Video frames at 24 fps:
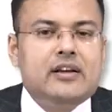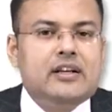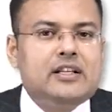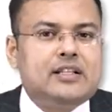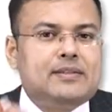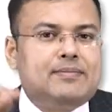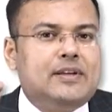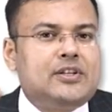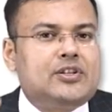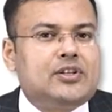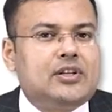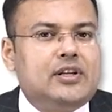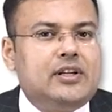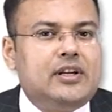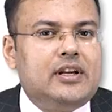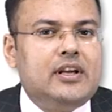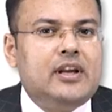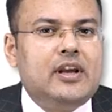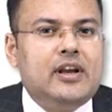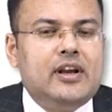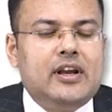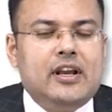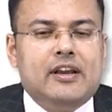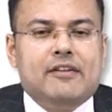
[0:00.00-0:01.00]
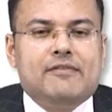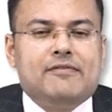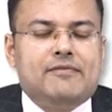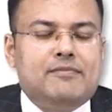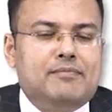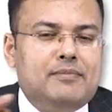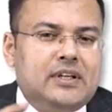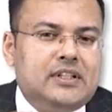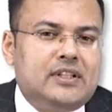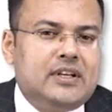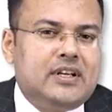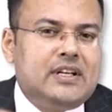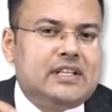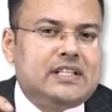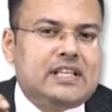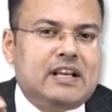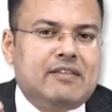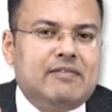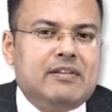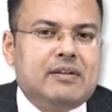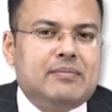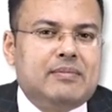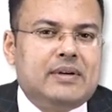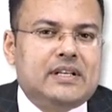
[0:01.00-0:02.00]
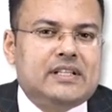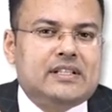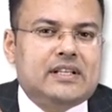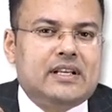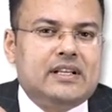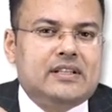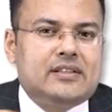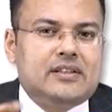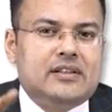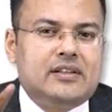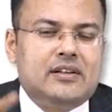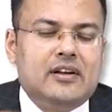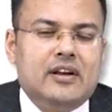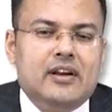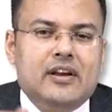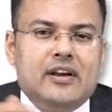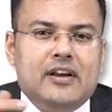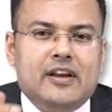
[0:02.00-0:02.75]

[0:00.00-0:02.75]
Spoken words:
especially if mother is having breast cancer,